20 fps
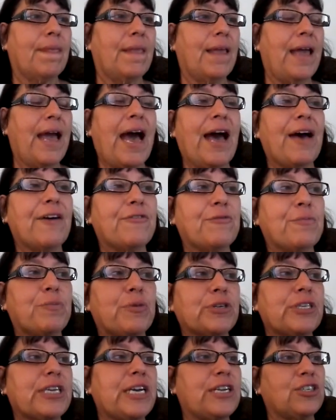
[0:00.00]
have
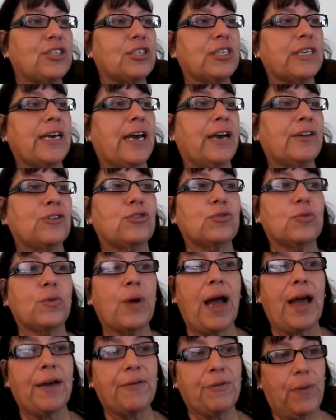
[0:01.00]
potentially a
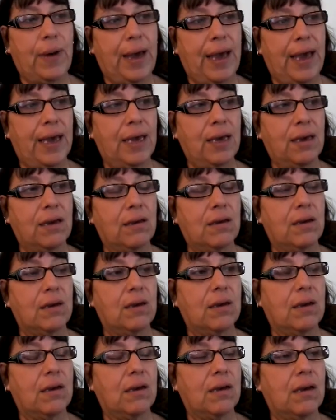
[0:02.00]
driveway.
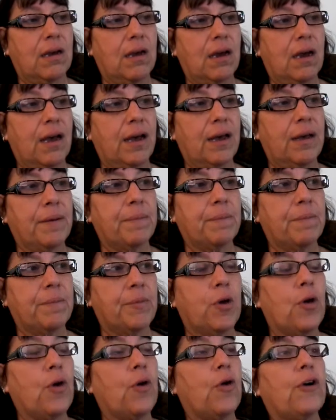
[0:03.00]

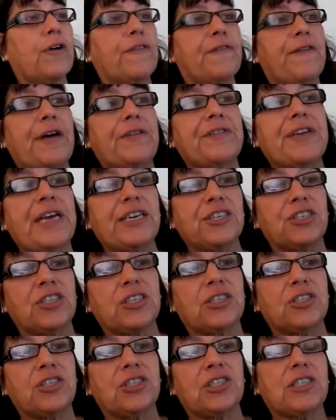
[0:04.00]
Or
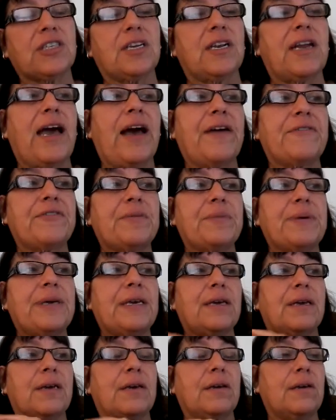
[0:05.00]
foundation is just going to have to
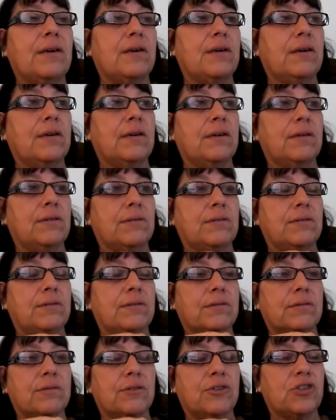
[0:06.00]
be
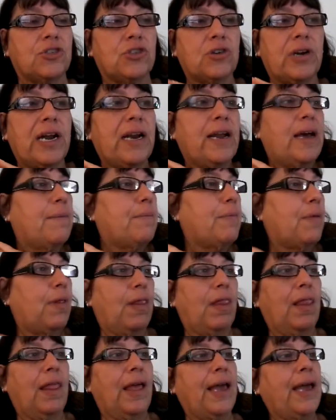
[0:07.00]
straight up
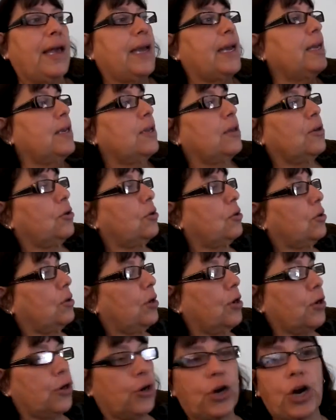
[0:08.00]
laid
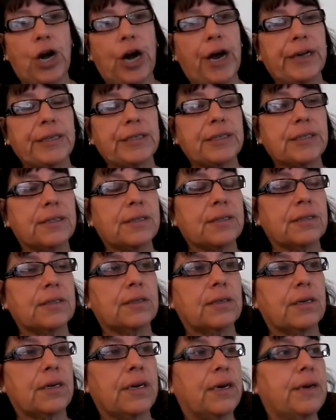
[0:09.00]
across
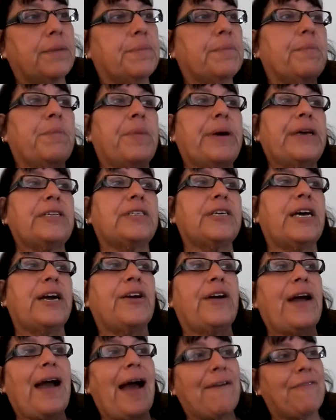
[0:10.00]
my
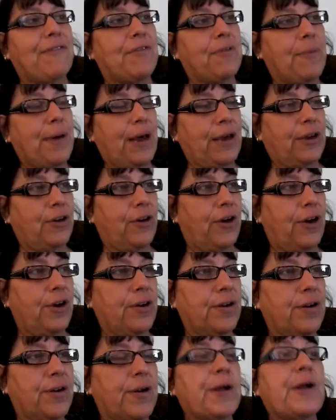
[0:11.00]
entire half of the
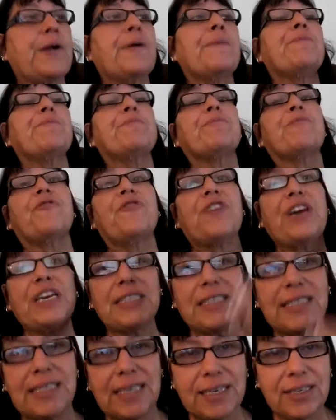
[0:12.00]
backyard.
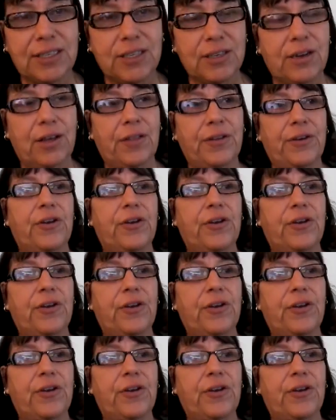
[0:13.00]
Fencing is another